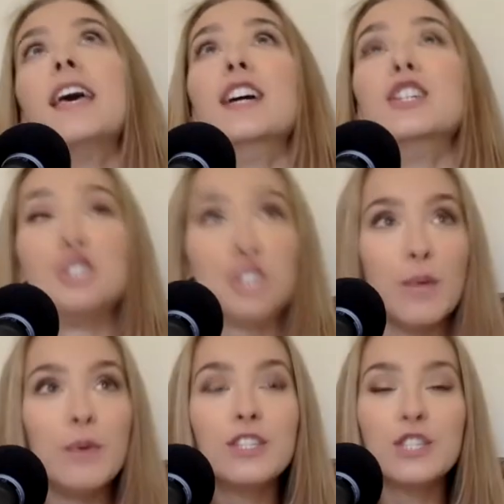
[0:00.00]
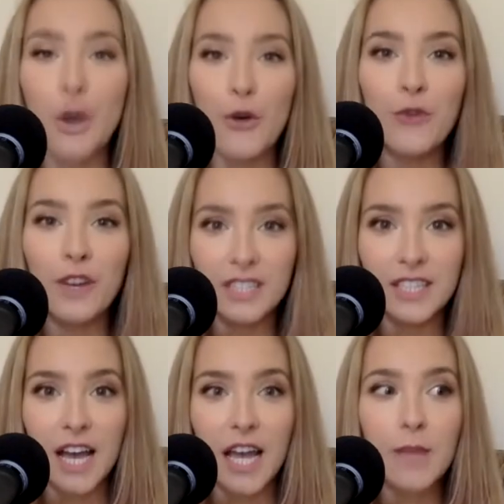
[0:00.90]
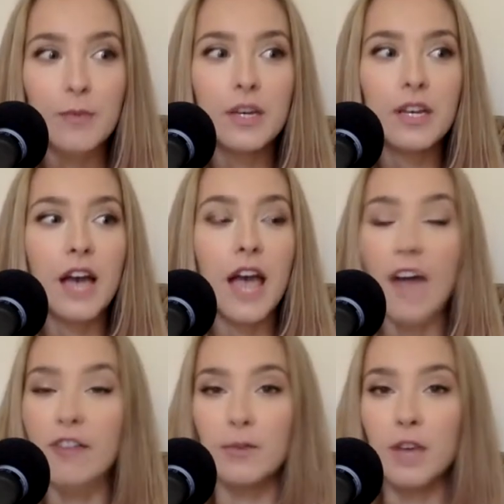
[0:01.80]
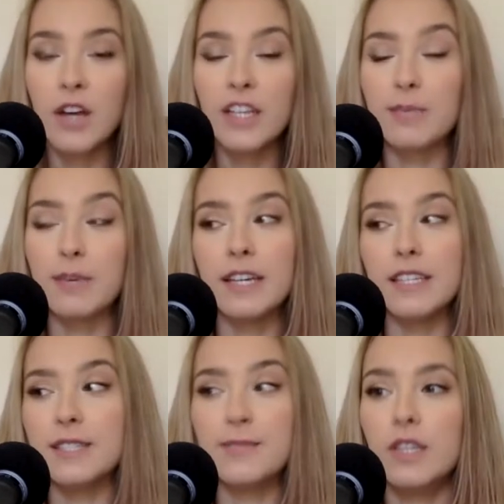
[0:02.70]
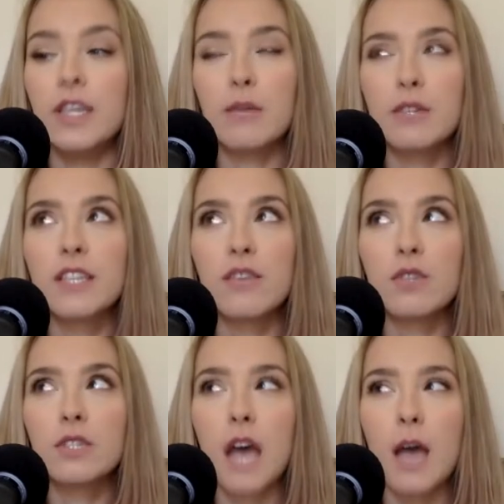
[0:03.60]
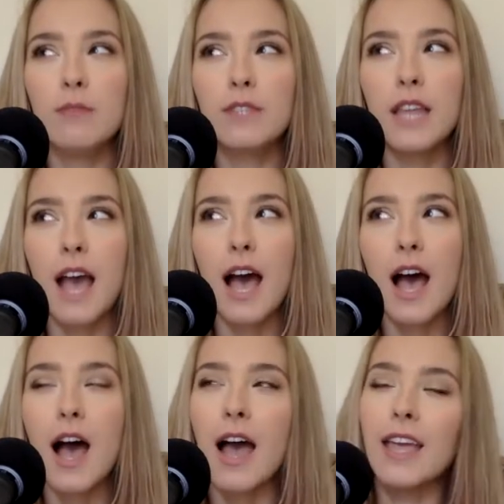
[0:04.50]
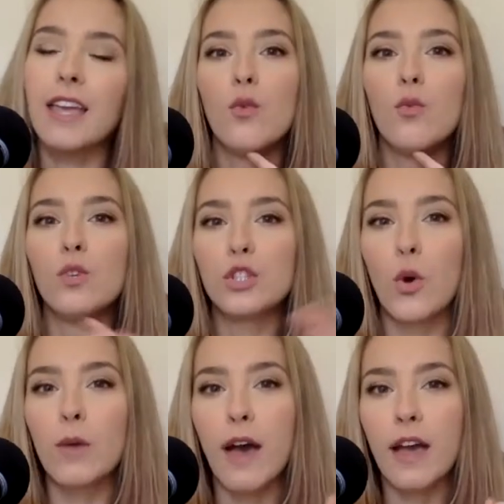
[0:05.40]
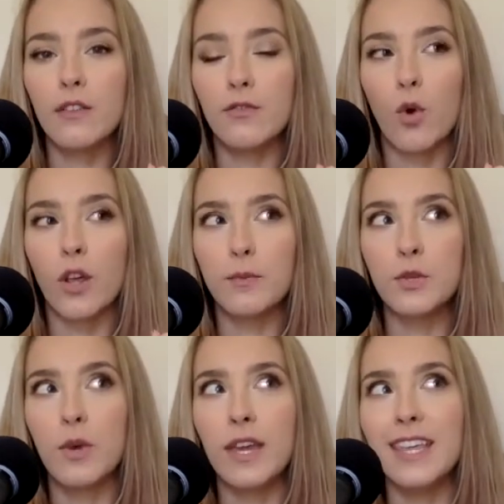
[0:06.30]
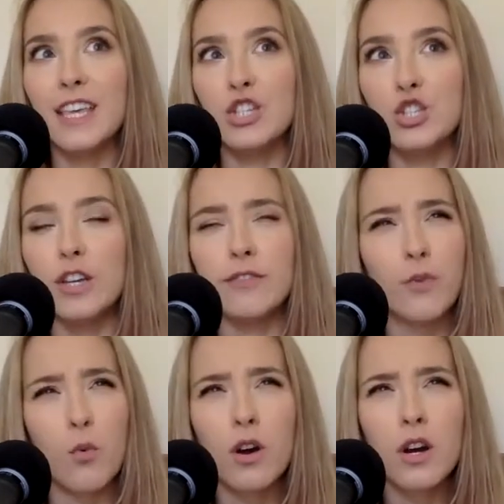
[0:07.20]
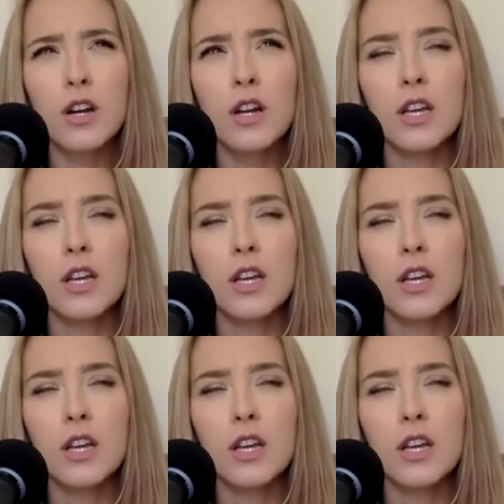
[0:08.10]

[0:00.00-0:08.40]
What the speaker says: she was so fun to type. I have to be honest, because there were several times that I was going back and forth between is she a 4?